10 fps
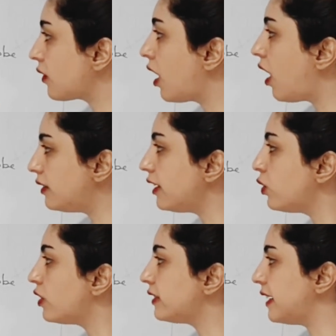on the
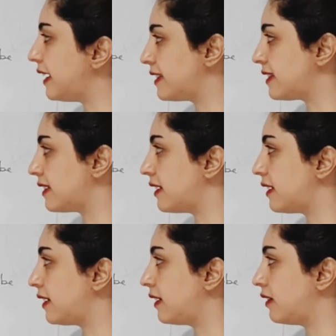cortex
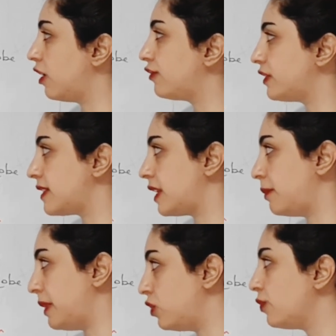of the
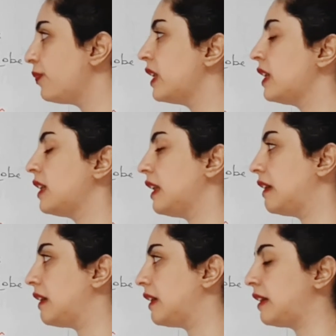cerebellum,
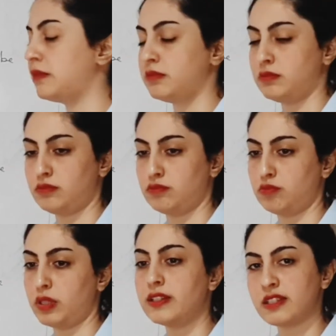
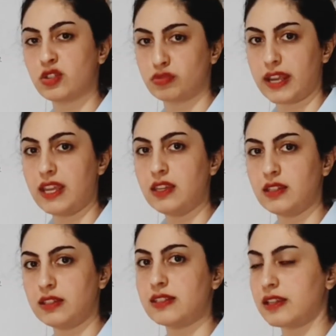it is gray.
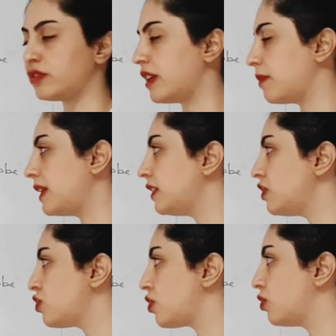It is a gray matter,
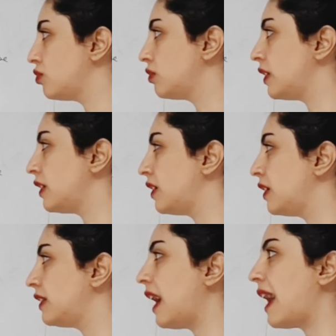so
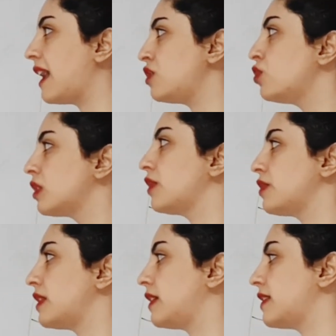it has
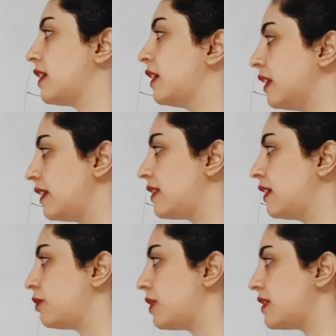nucleus in it.
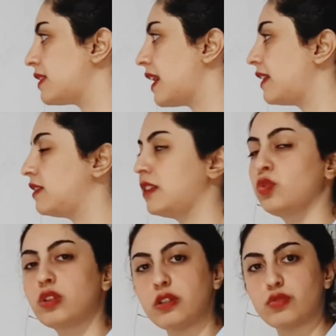It means that the
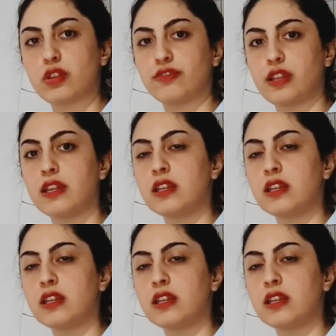nucleus of the